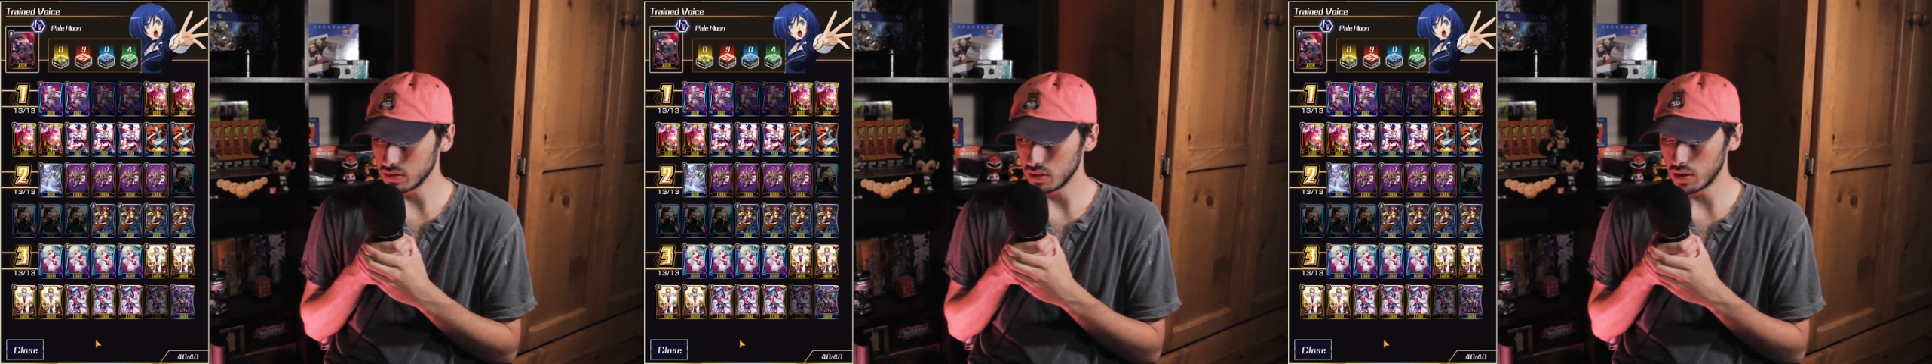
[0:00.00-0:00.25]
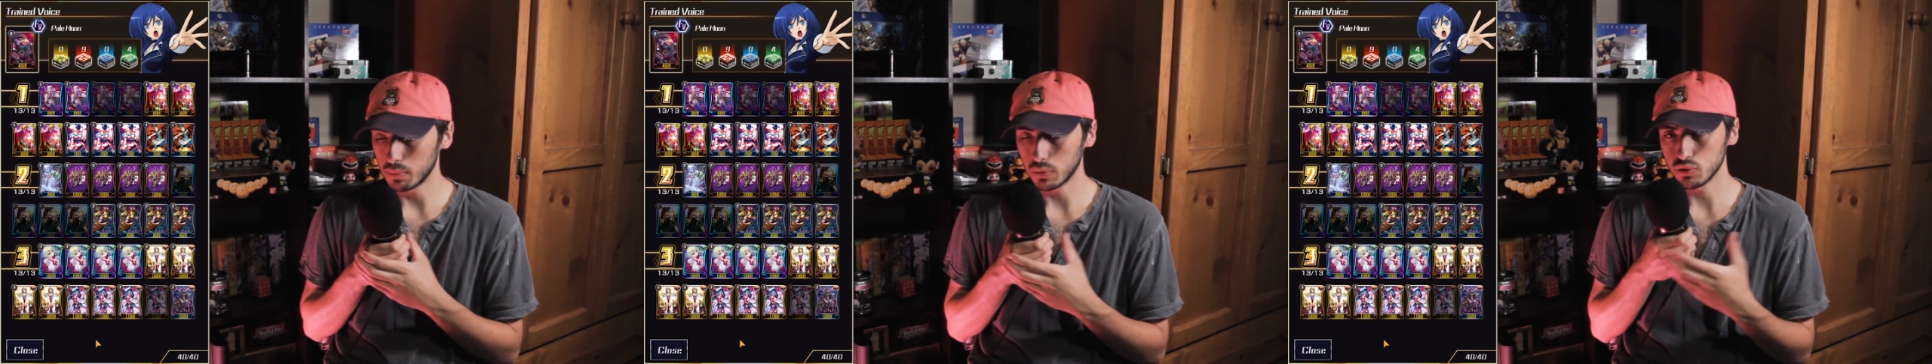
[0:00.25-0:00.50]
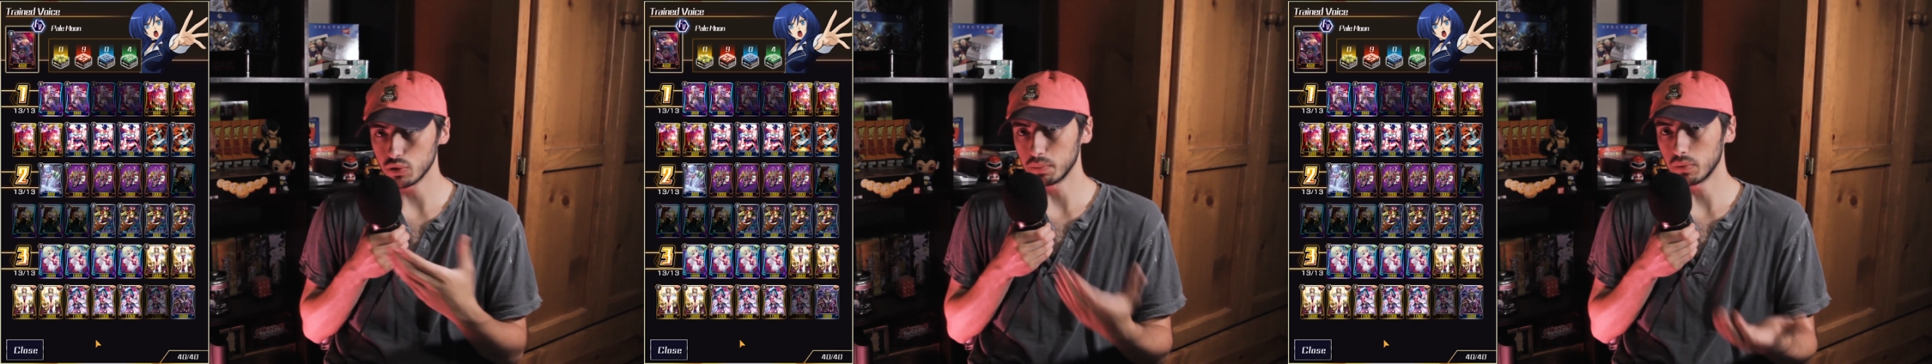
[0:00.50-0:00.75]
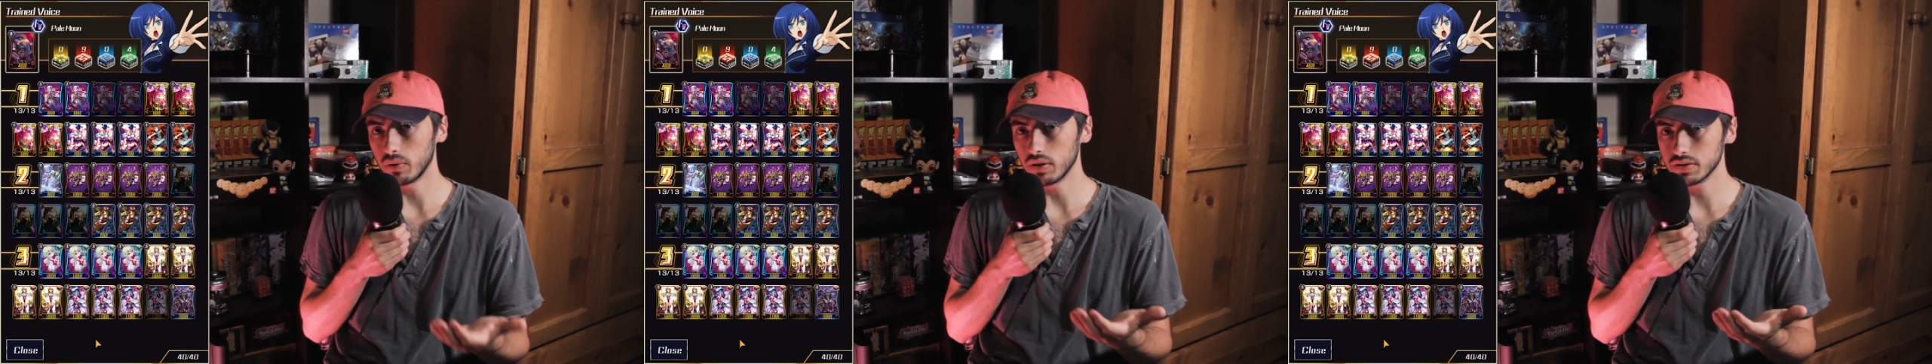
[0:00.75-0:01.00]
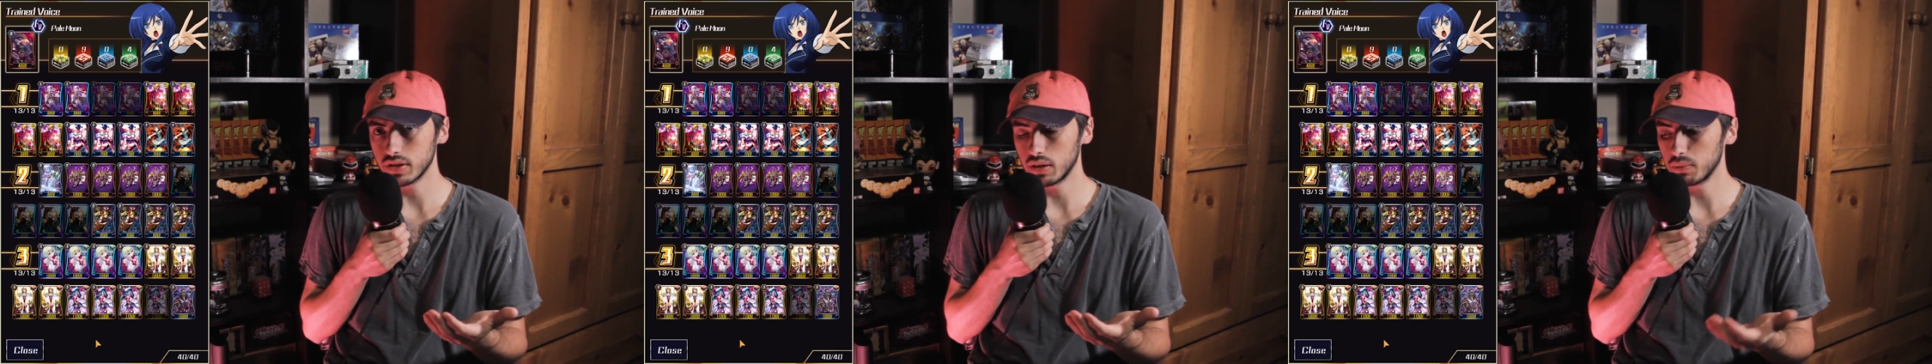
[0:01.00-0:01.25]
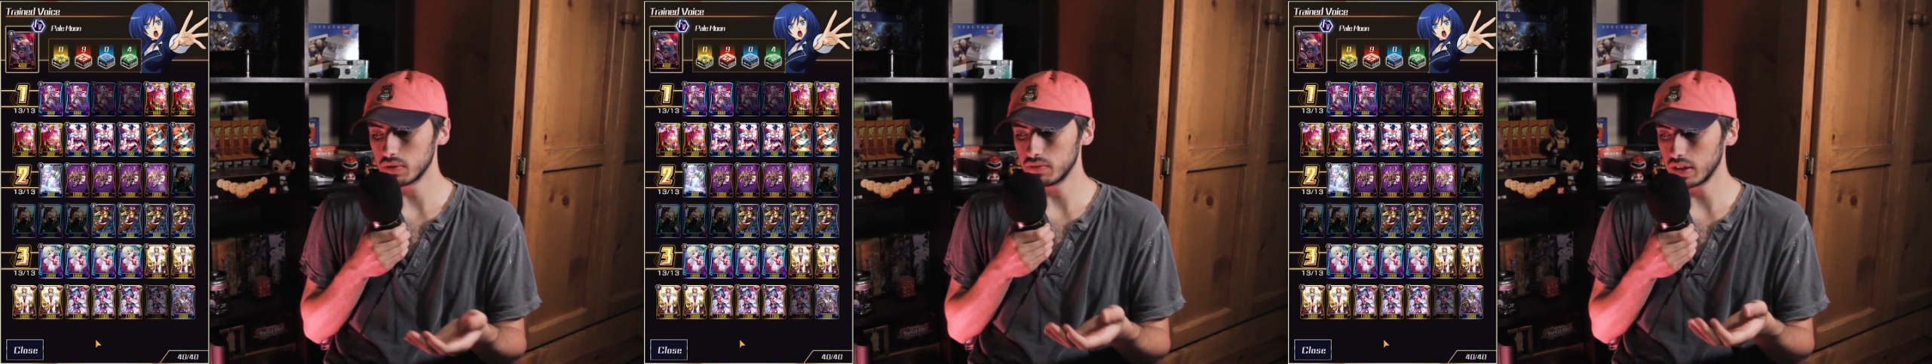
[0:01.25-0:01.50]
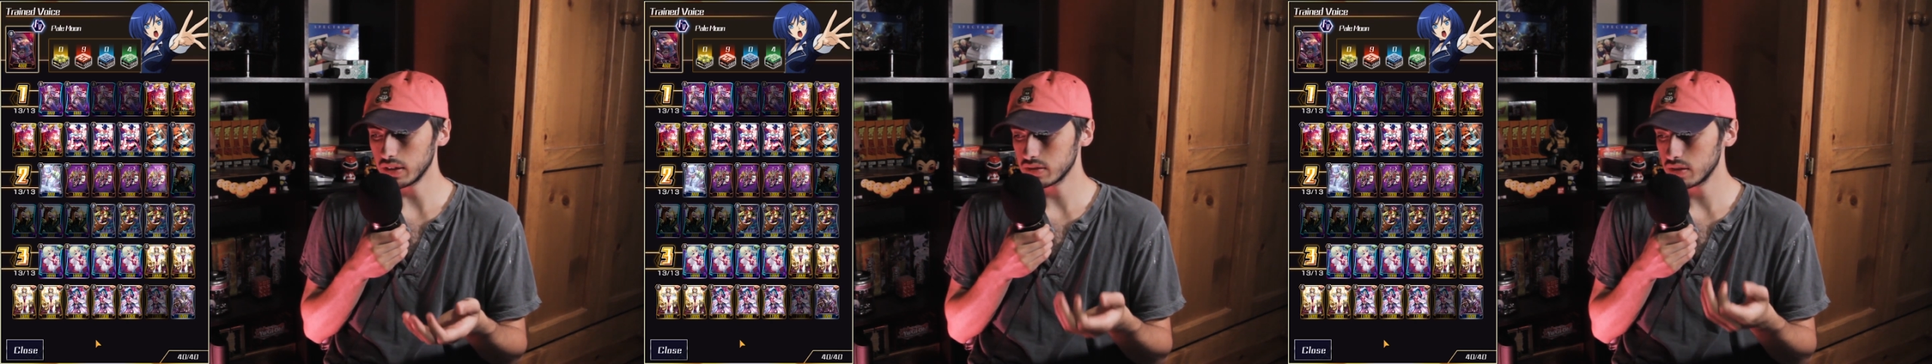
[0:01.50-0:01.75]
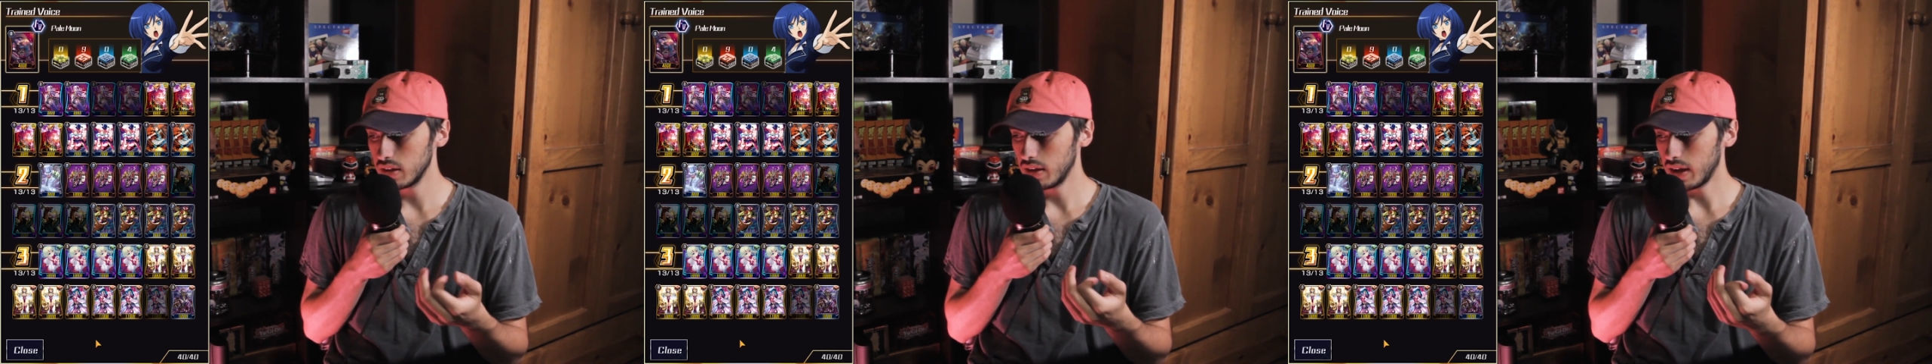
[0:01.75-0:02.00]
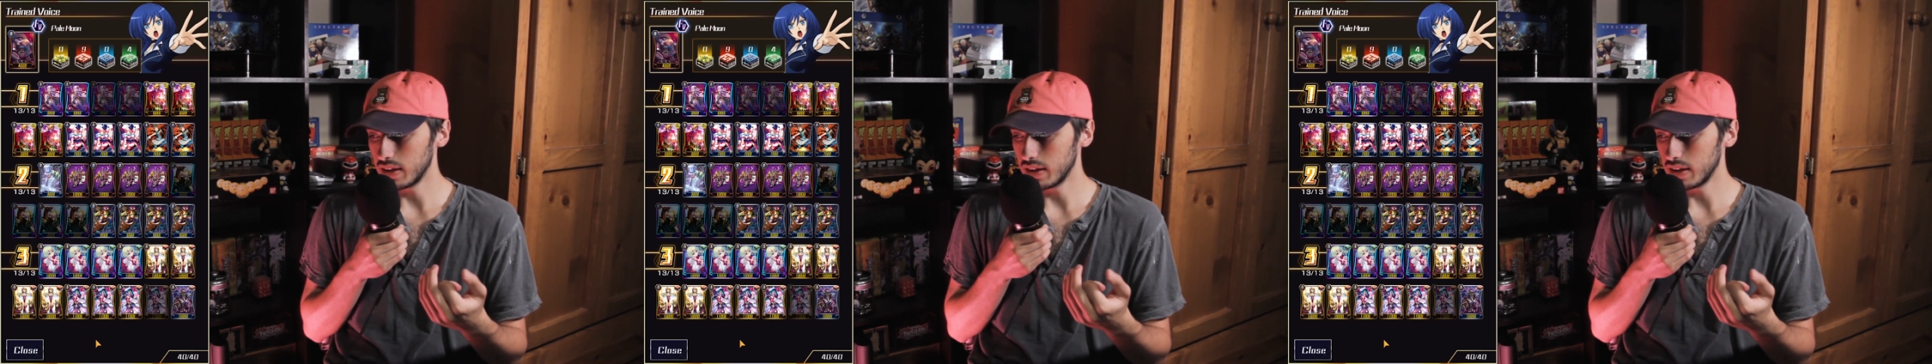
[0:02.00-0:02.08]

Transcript: a lot more triple rares than I would have liked.